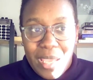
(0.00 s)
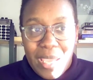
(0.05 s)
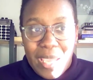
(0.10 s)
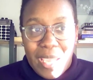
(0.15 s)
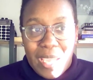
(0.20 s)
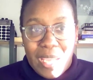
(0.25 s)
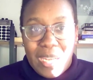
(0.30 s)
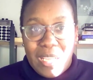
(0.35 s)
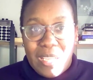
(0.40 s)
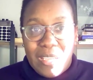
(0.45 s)

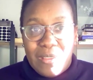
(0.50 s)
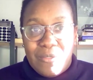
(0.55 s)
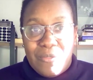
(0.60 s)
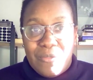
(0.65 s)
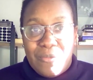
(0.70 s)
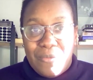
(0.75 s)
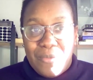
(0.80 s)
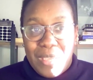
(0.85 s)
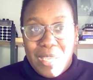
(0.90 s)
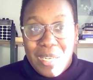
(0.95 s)
And
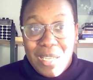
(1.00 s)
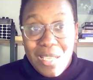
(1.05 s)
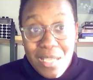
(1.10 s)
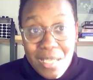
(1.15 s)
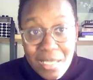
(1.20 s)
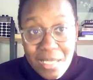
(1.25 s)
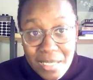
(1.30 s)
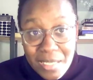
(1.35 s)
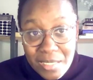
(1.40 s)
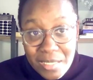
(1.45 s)
if it
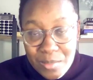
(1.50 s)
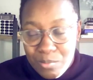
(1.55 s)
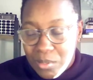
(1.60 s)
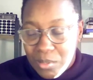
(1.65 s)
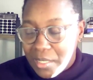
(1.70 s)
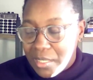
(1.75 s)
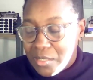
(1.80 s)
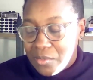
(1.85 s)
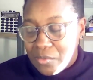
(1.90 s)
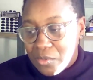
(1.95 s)
is,
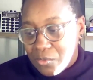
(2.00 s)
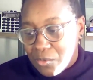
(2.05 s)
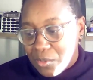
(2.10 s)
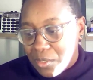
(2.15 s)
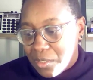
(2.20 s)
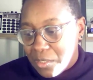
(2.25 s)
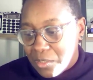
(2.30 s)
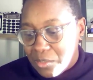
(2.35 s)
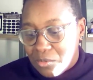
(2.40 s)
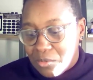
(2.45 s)
please feel
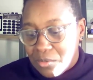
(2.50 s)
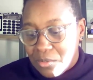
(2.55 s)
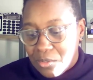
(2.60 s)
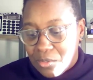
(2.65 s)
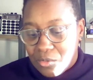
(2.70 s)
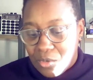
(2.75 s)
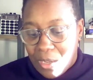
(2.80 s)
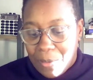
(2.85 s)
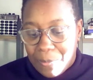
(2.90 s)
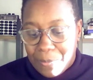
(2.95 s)
free to
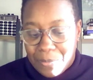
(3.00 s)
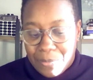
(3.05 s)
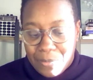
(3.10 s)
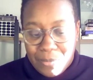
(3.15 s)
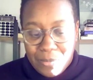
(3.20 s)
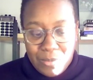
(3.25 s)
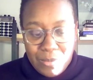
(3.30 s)
drop,